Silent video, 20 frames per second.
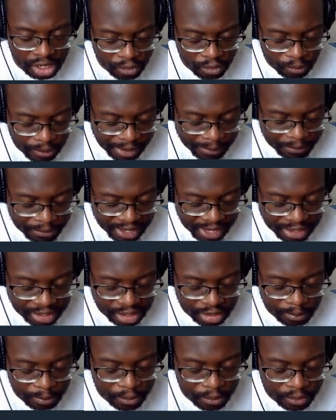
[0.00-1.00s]
grab that
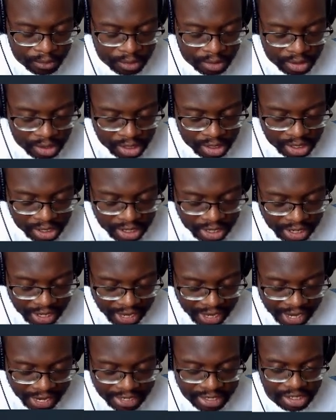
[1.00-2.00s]
number,
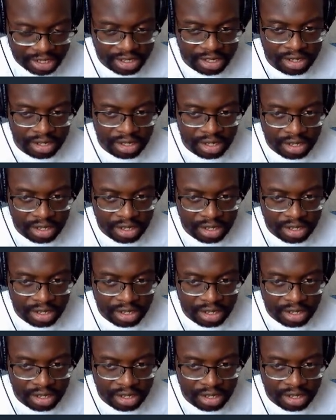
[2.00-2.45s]
add it,